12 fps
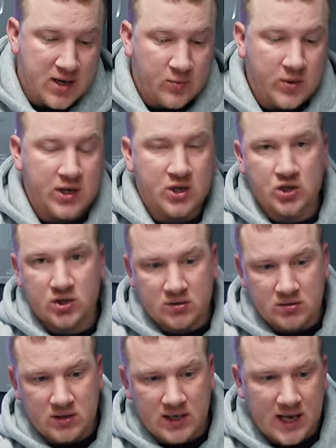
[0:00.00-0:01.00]

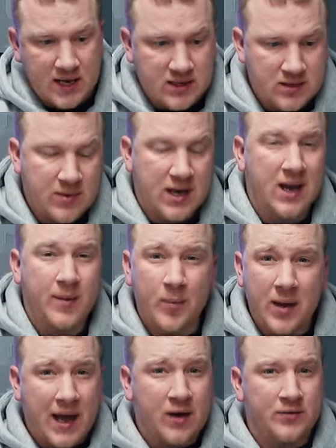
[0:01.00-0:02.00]
Which, again, to me, I'm a
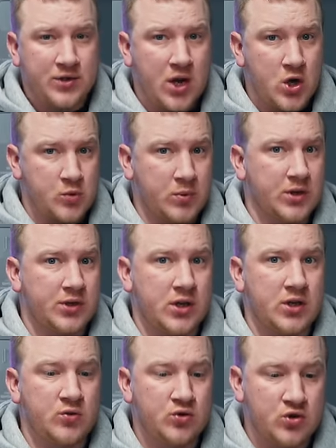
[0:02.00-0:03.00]
bit out of touch because I
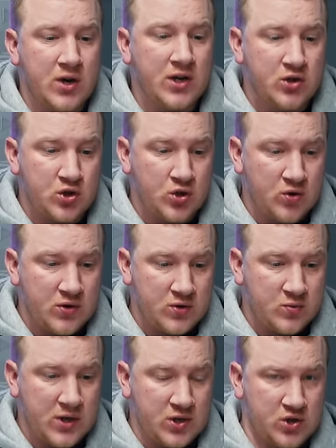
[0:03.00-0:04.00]
use trade insurance,
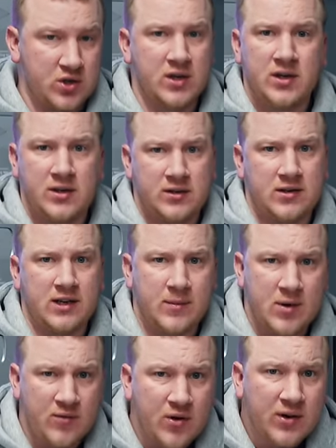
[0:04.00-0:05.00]
which, don't get
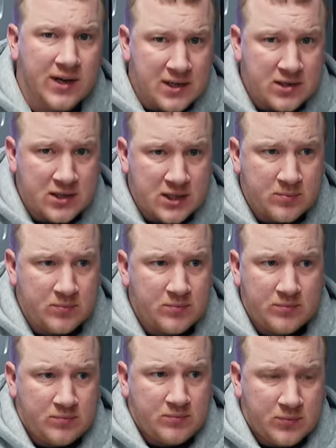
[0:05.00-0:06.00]
me wrong, isn't
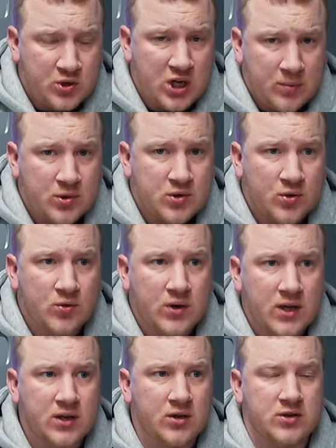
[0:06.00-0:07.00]
cheap at all.
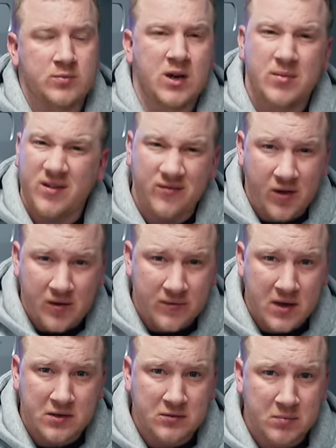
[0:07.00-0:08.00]
It costs me about
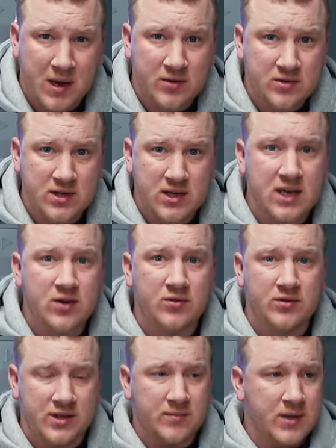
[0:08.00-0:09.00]
£5,000 a year
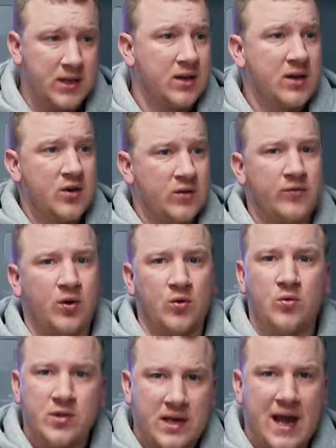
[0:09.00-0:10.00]
or something for
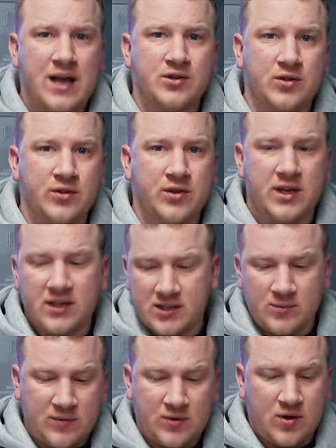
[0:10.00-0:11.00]
all the add-on things
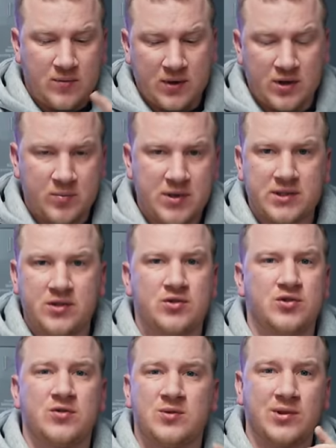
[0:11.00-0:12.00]
that we've got. We've got the business
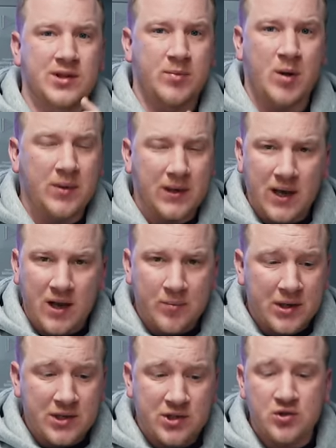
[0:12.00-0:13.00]
insurance, we've got the public
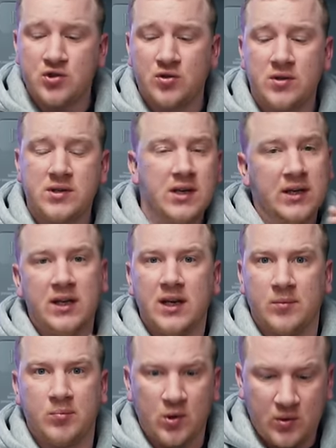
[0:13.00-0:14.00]
liability insurance,
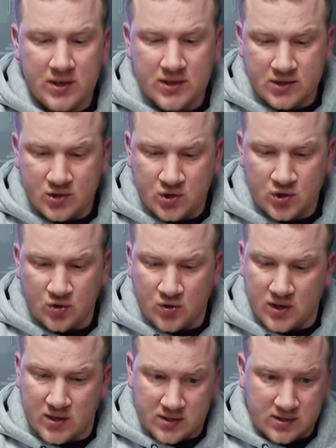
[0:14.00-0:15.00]
employers
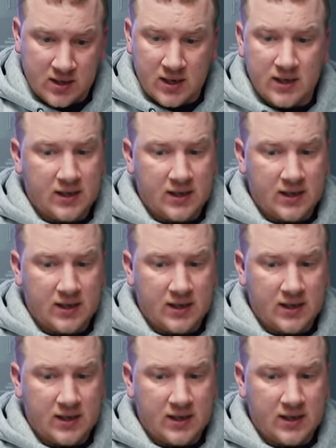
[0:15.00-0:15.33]
insurance,